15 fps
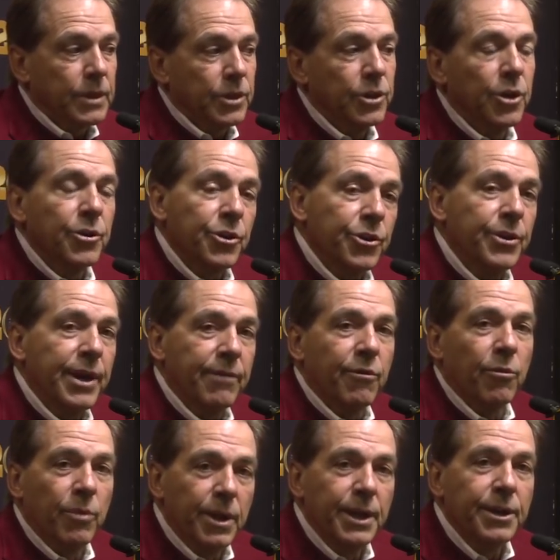You
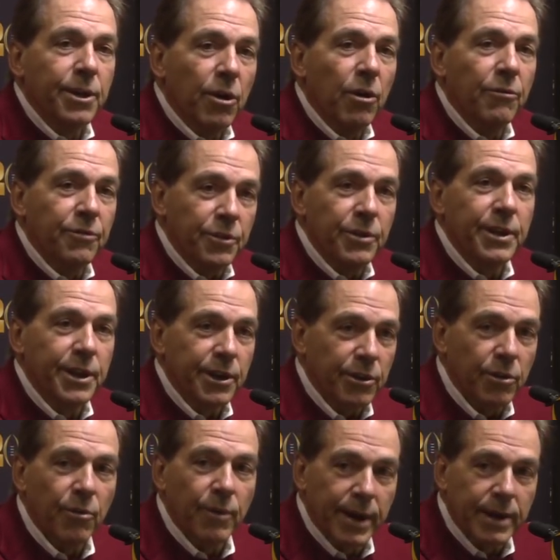never really know if you did it
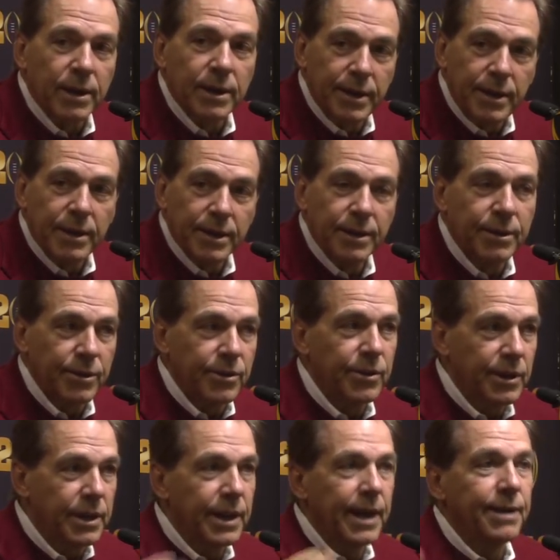correctly until
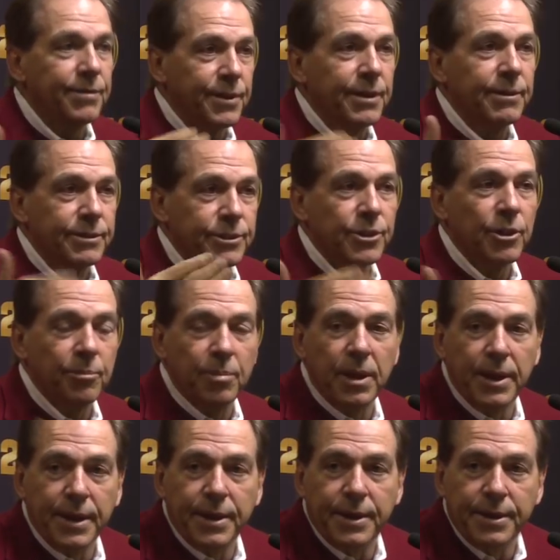you get out there and start
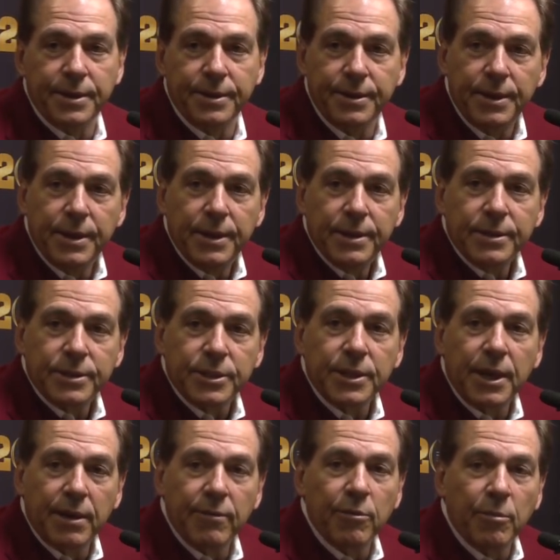playing and see
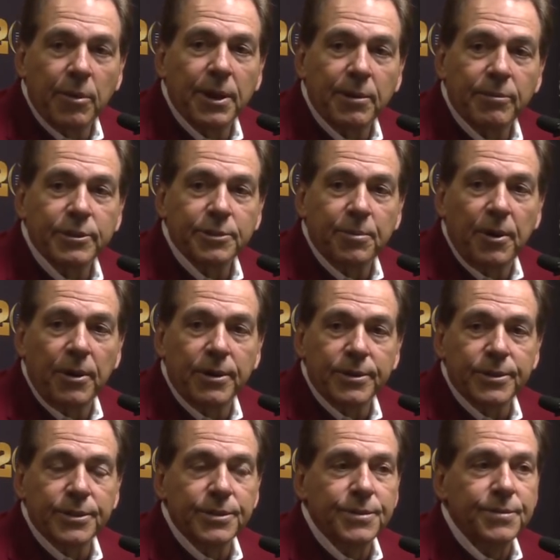how everybody
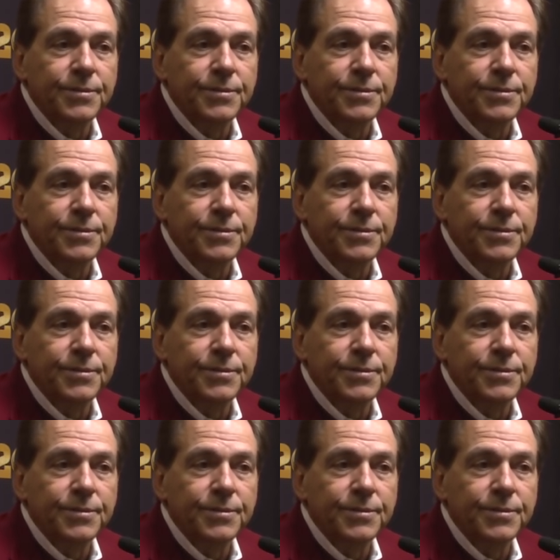responds.